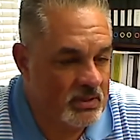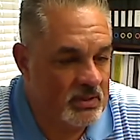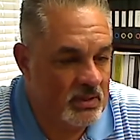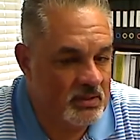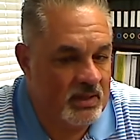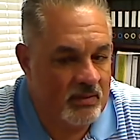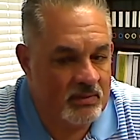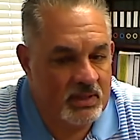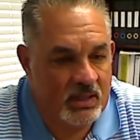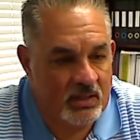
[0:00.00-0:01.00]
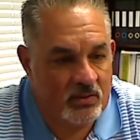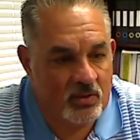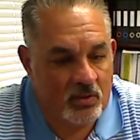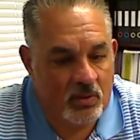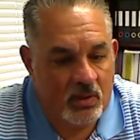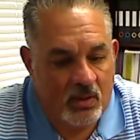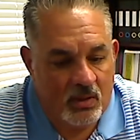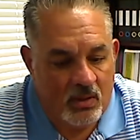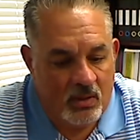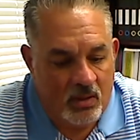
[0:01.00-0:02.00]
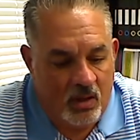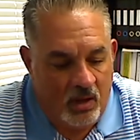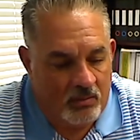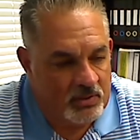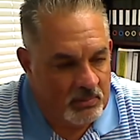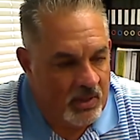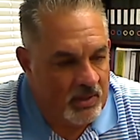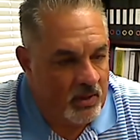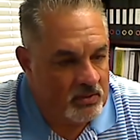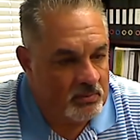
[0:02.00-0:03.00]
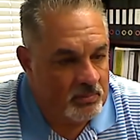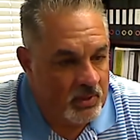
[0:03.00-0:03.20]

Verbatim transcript: It's it's devastating. So obviously, my thoughts and